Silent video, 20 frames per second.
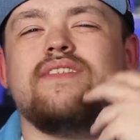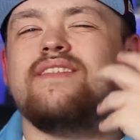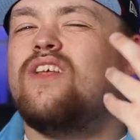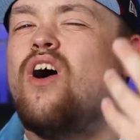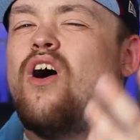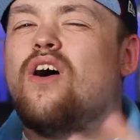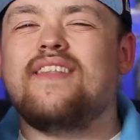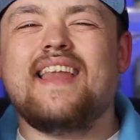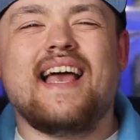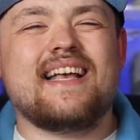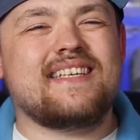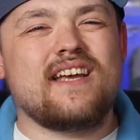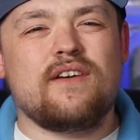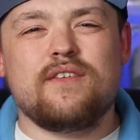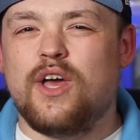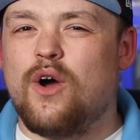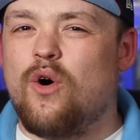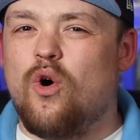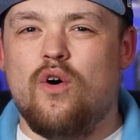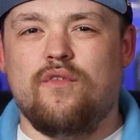not
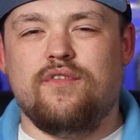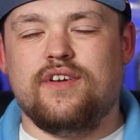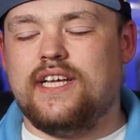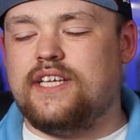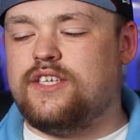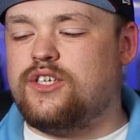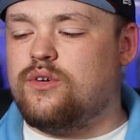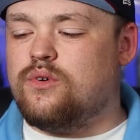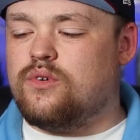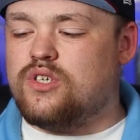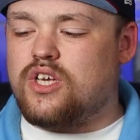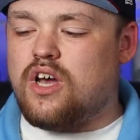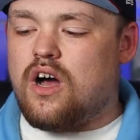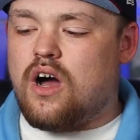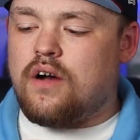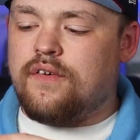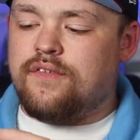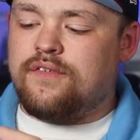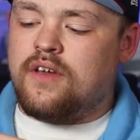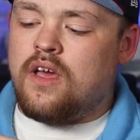necessarily overly too
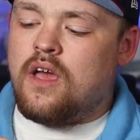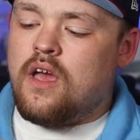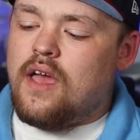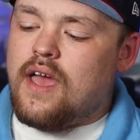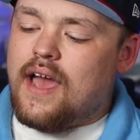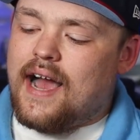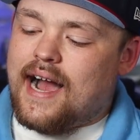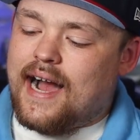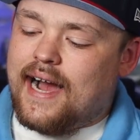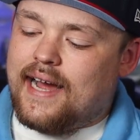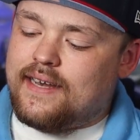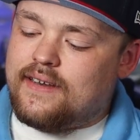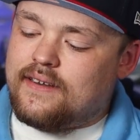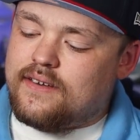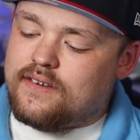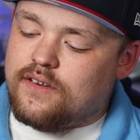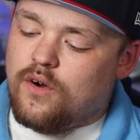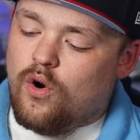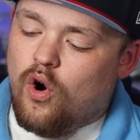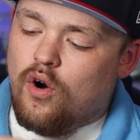soft,
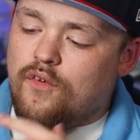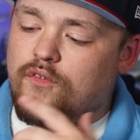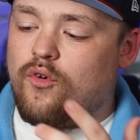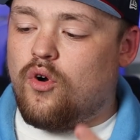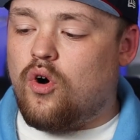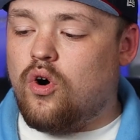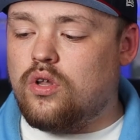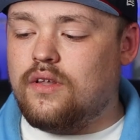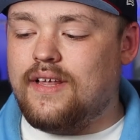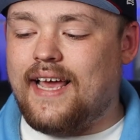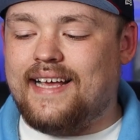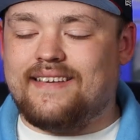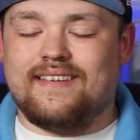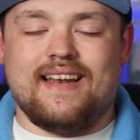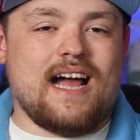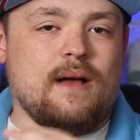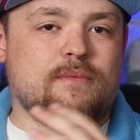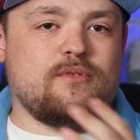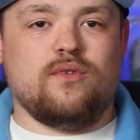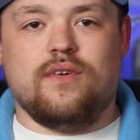and overall it's
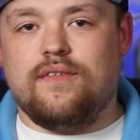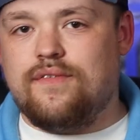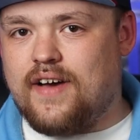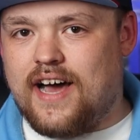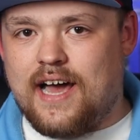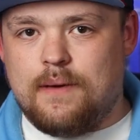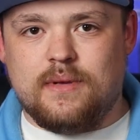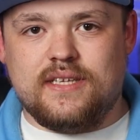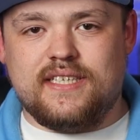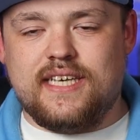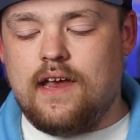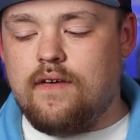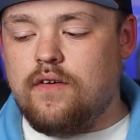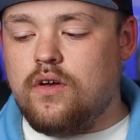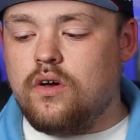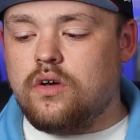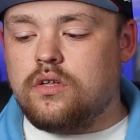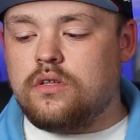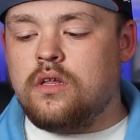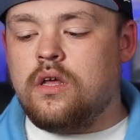an absolutely fine
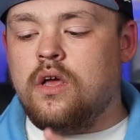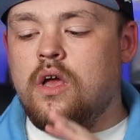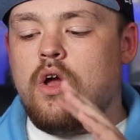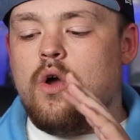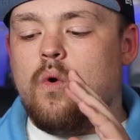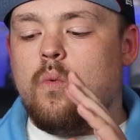material.